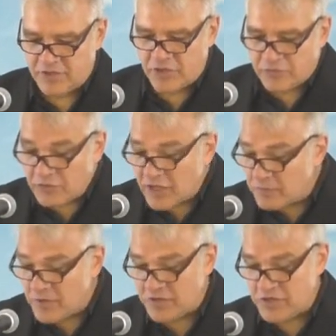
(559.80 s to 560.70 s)
To the
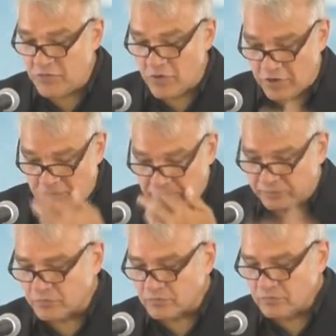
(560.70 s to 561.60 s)
Philippians he wrote,
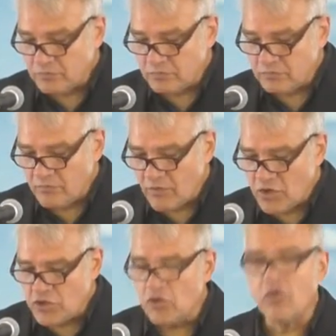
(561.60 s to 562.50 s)

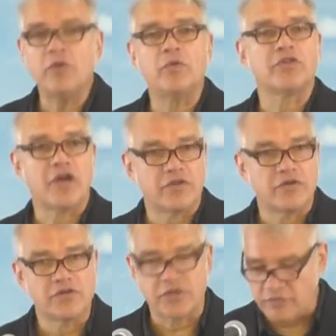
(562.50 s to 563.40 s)
join with
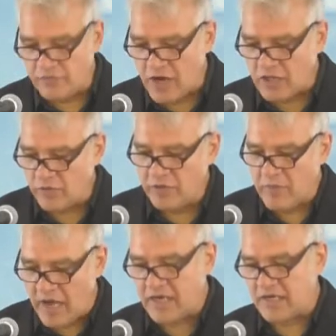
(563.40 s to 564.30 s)
others in
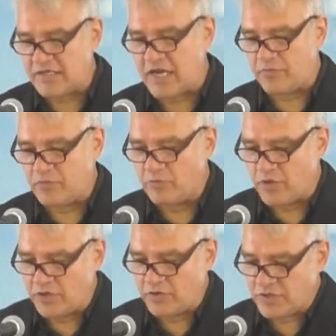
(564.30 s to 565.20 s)
following my example,
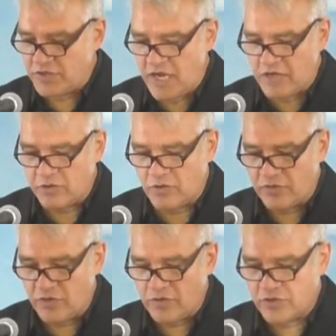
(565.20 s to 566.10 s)
brothers, and take note
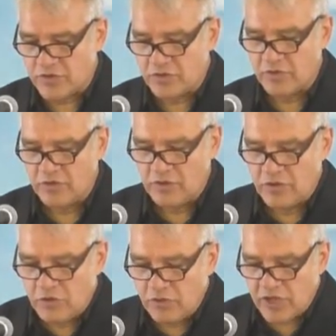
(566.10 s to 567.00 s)
of those
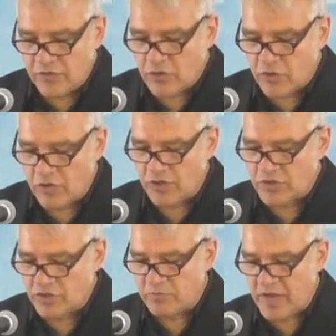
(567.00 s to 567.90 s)
who live
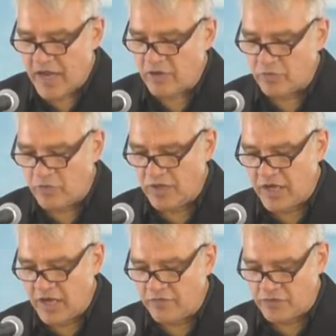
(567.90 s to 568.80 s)
according to the pattern we
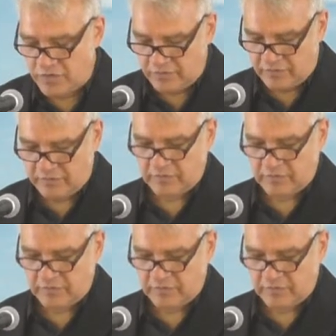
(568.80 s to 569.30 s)
gave you.